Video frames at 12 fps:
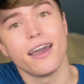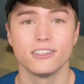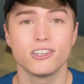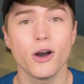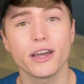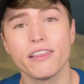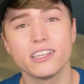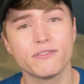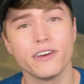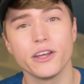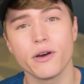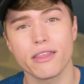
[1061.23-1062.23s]
So give this
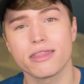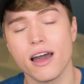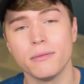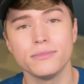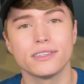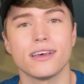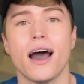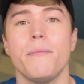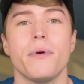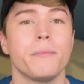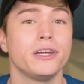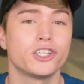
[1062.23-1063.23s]
video a thumbs
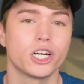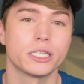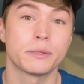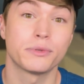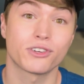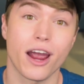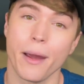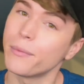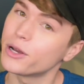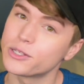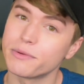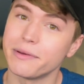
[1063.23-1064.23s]
up and be sure to subscribe
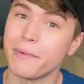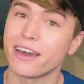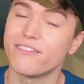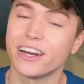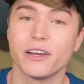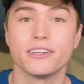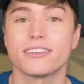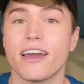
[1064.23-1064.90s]
because we make videos